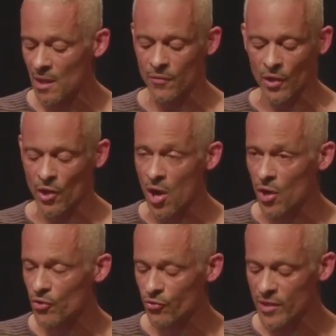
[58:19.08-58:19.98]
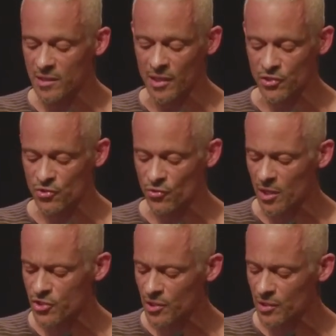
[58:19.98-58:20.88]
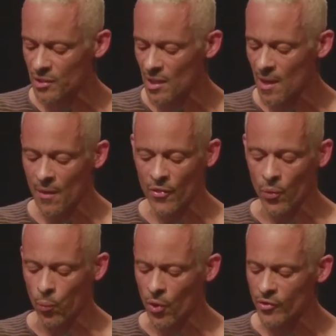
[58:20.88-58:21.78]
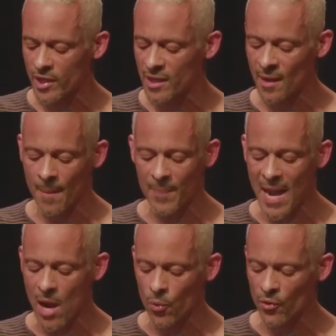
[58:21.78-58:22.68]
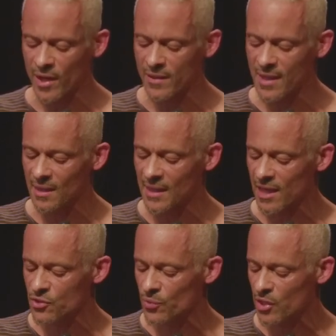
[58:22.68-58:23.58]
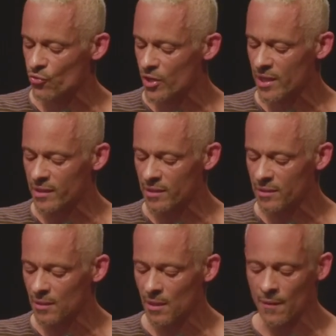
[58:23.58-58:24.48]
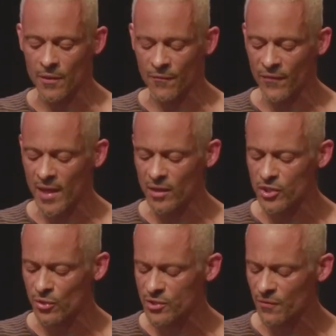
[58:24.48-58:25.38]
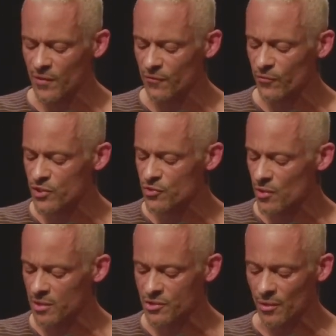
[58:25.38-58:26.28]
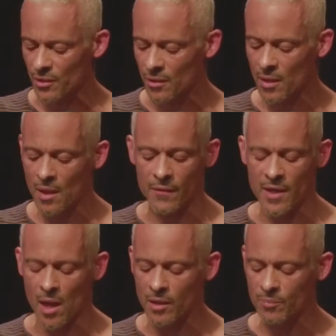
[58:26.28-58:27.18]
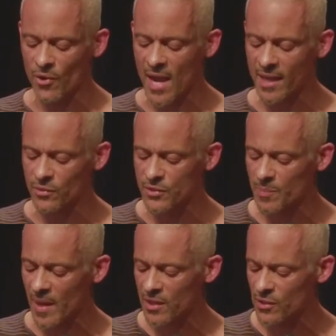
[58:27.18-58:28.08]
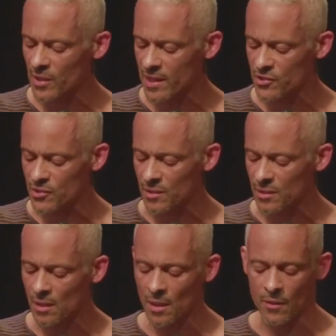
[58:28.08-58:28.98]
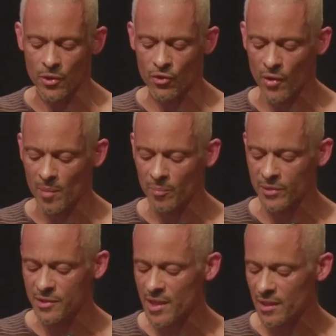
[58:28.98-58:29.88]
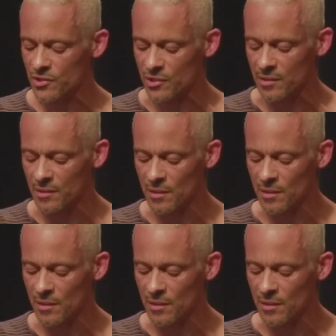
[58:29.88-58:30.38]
the concrete destruction, the worry powering the electric grid, the failures of infrastructure, the unbridled speculation, the crumbled diction,